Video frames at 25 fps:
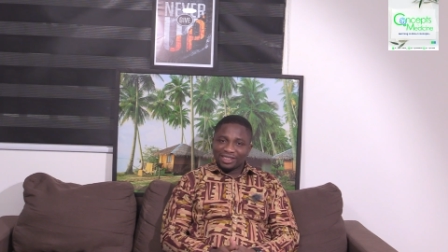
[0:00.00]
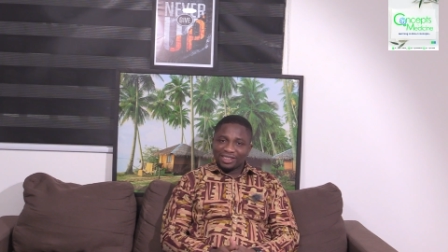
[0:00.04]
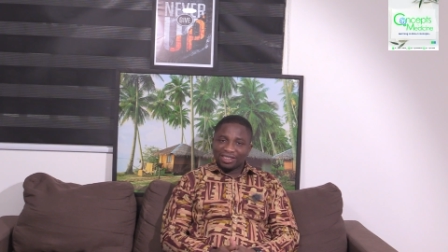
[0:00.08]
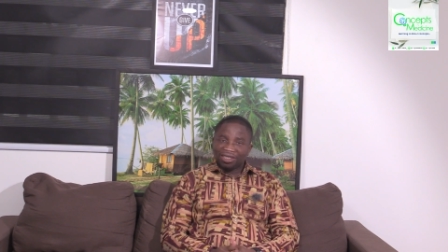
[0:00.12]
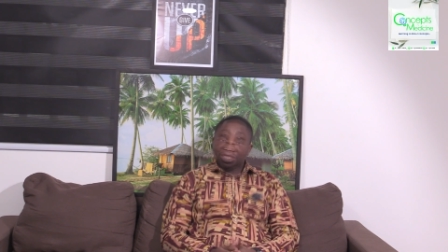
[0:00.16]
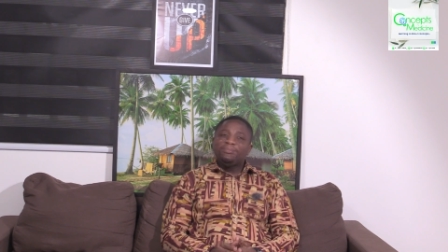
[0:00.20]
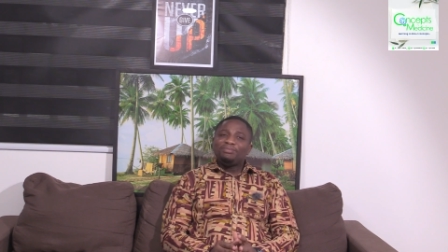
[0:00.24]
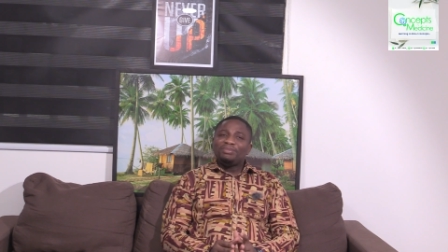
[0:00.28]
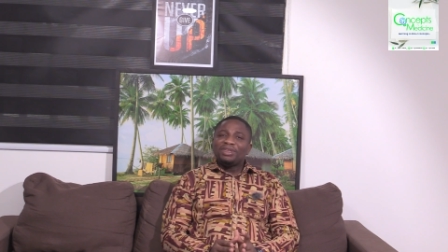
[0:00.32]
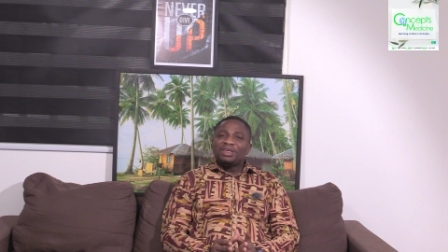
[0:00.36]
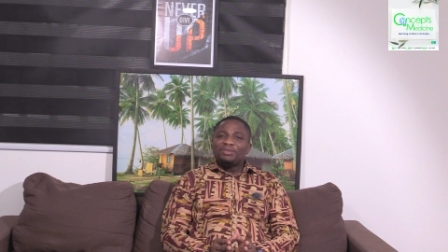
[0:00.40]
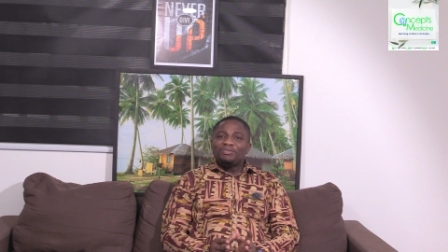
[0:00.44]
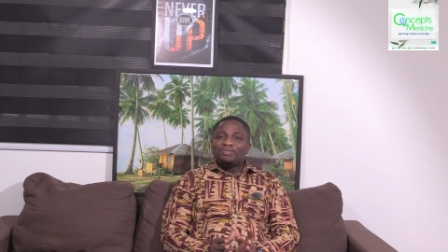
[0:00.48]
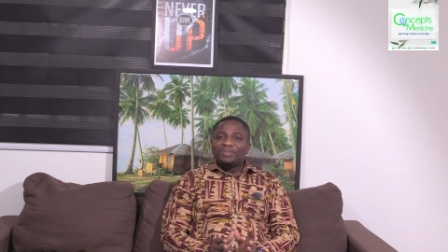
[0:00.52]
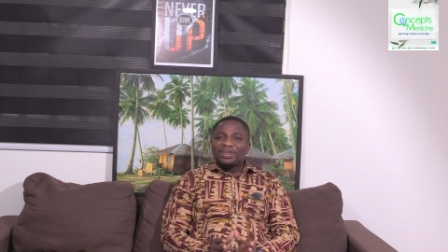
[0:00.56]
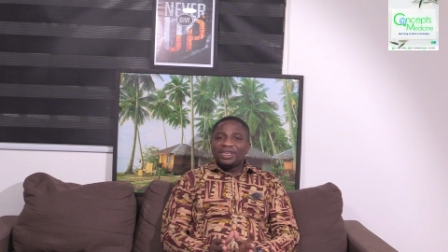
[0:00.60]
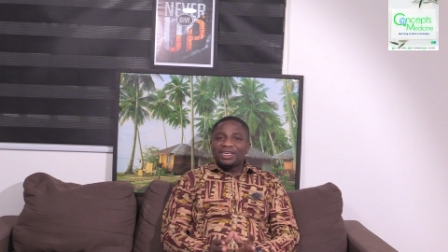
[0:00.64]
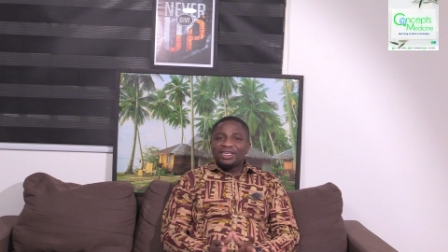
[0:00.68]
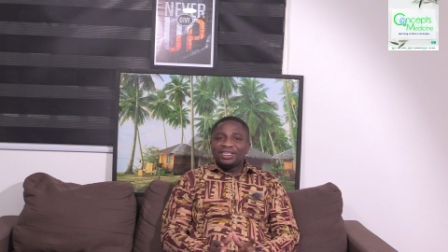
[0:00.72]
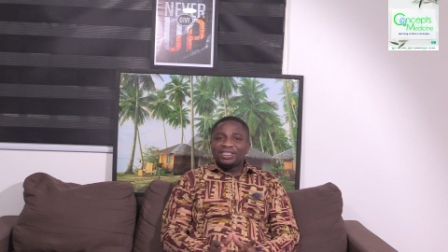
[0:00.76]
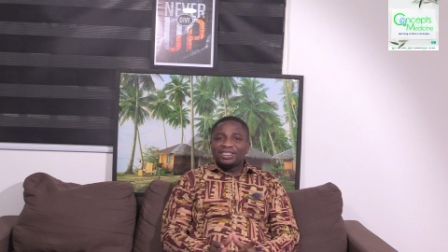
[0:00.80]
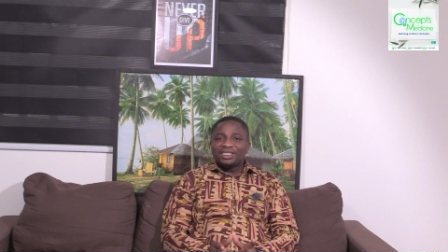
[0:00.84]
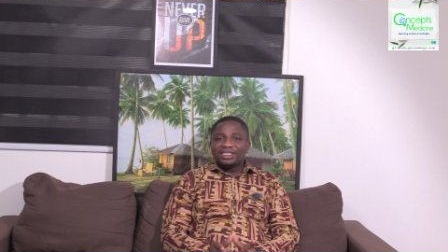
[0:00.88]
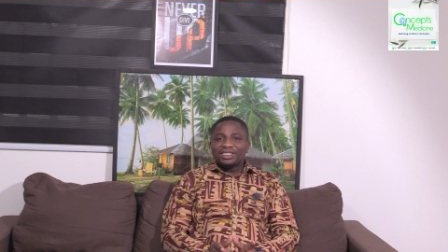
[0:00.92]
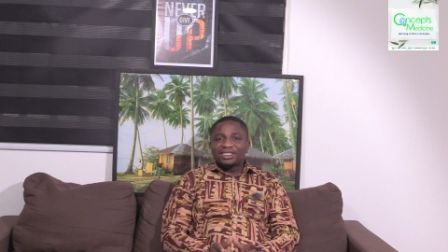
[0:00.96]
The
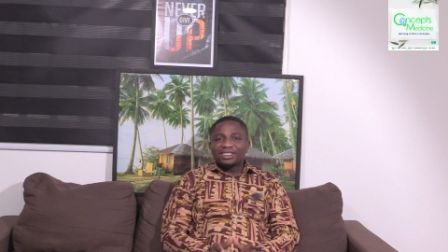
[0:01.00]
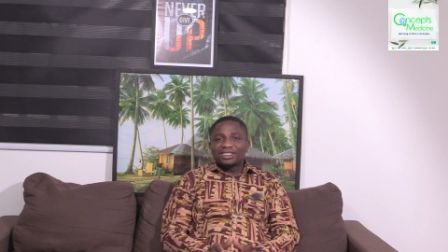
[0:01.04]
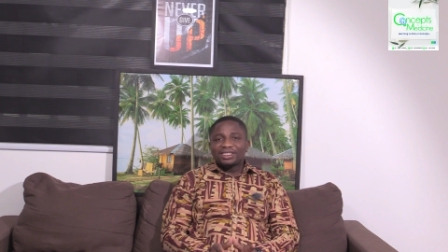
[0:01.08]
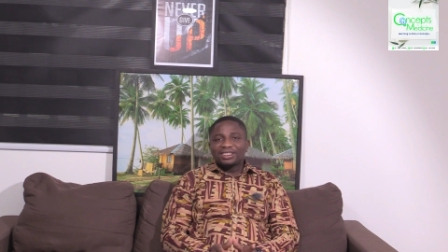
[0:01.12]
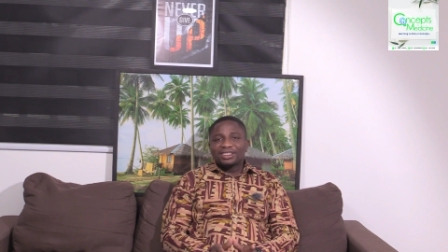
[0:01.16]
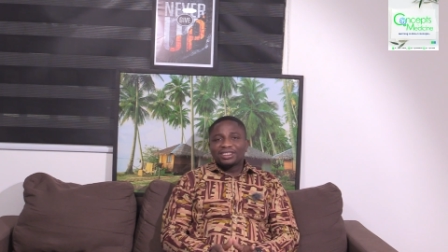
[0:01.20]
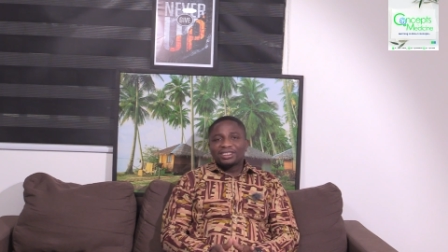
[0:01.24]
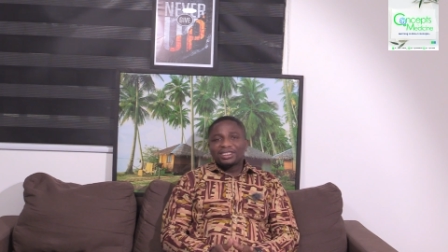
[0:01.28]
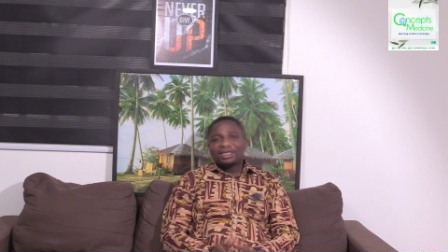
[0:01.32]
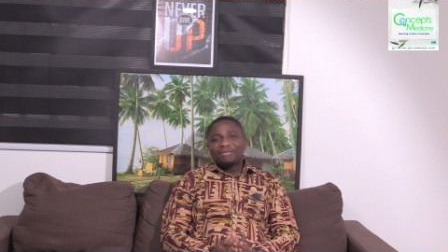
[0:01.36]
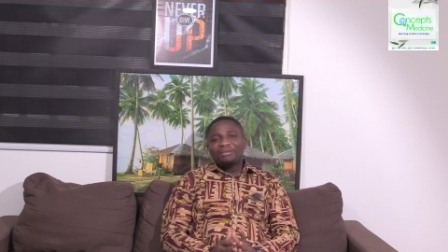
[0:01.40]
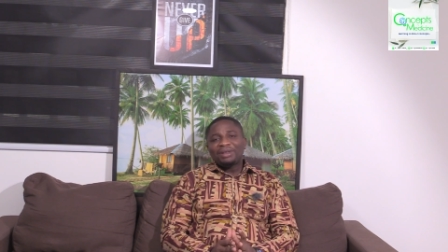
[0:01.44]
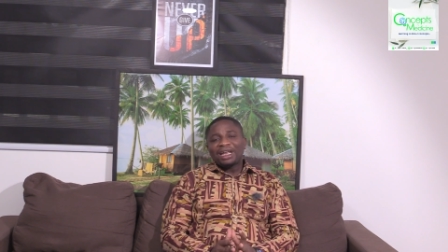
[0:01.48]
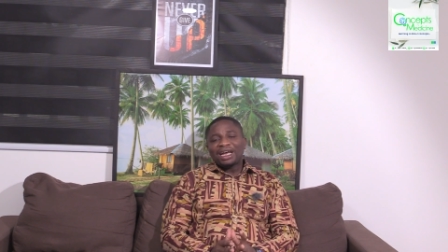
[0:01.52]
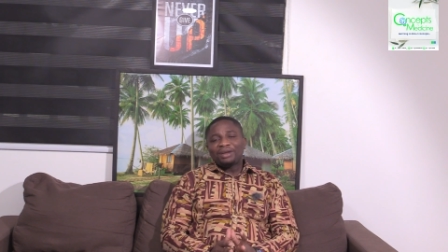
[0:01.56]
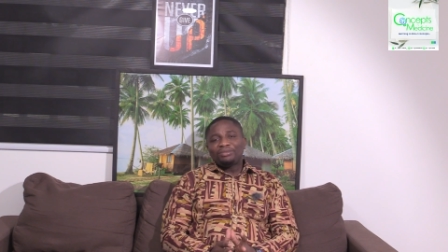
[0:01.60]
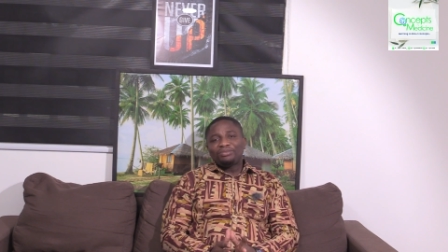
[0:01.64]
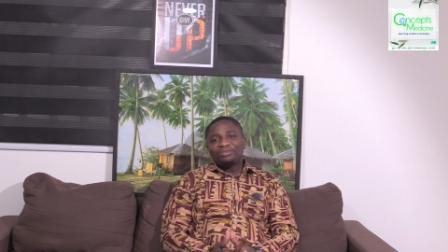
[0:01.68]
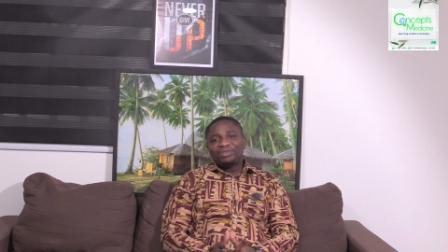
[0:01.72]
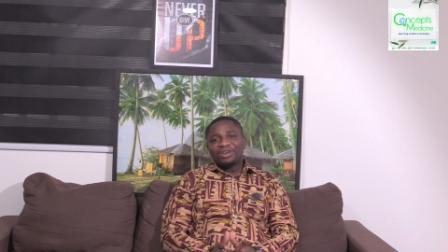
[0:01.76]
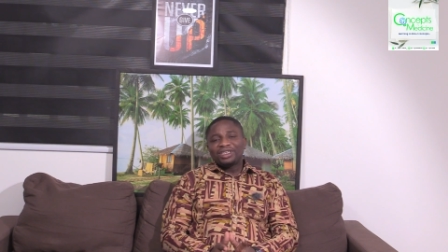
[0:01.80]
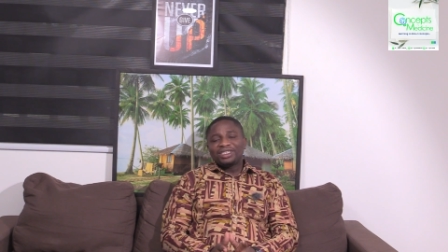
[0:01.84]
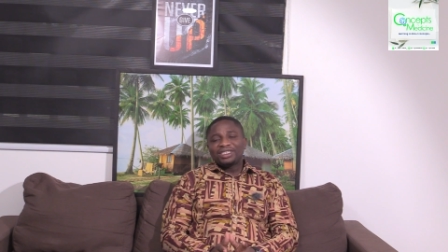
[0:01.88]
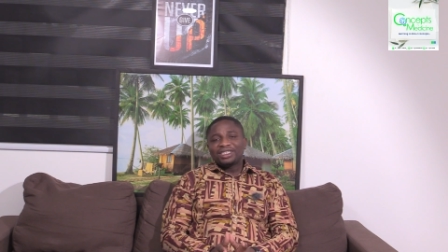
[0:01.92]
BPs or the blood